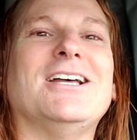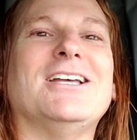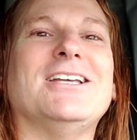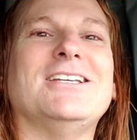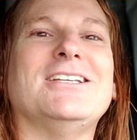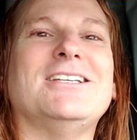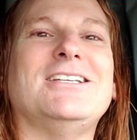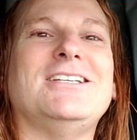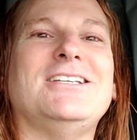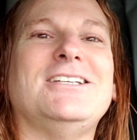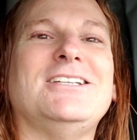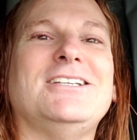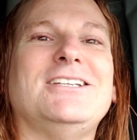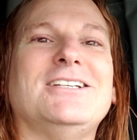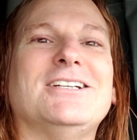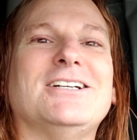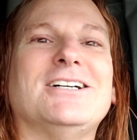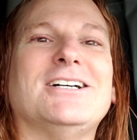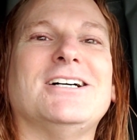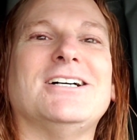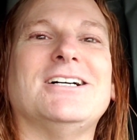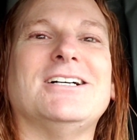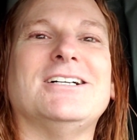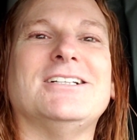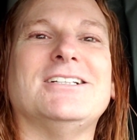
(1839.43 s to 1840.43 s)
He
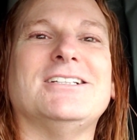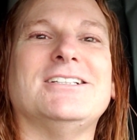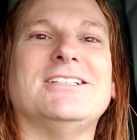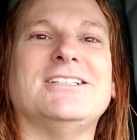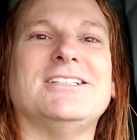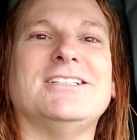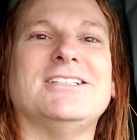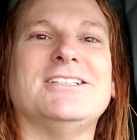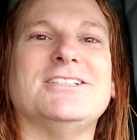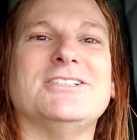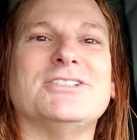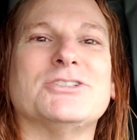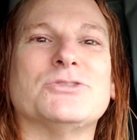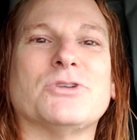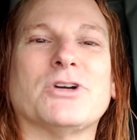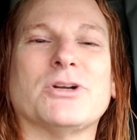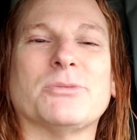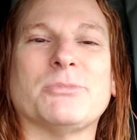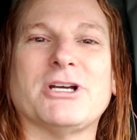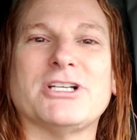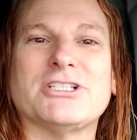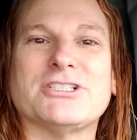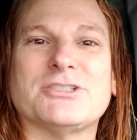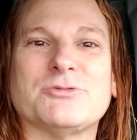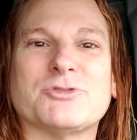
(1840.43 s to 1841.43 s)
is one
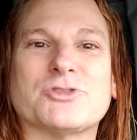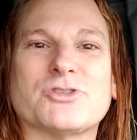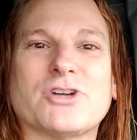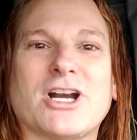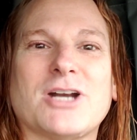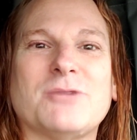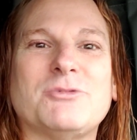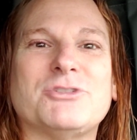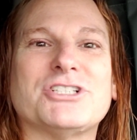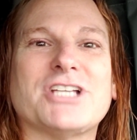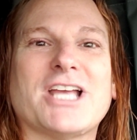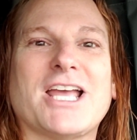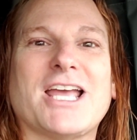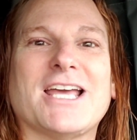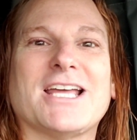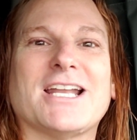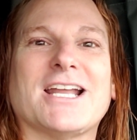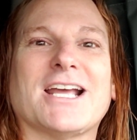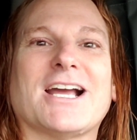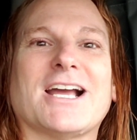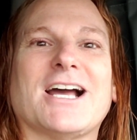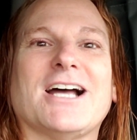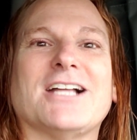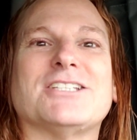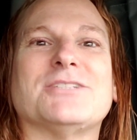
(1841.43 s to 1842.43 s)
of my subscribers.
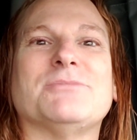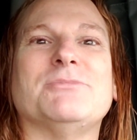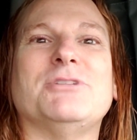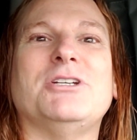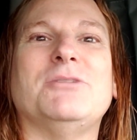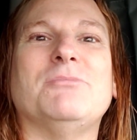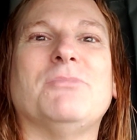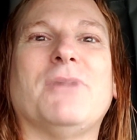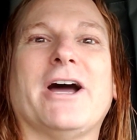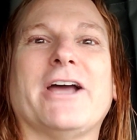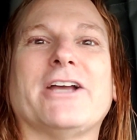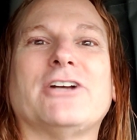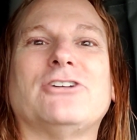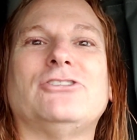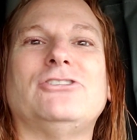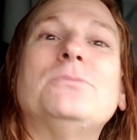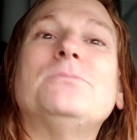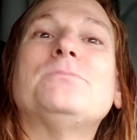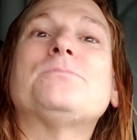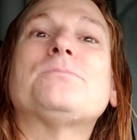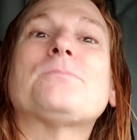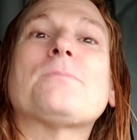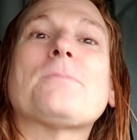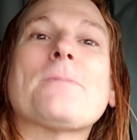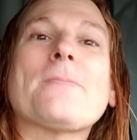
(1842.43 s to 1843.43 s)
And I got to meet Michael.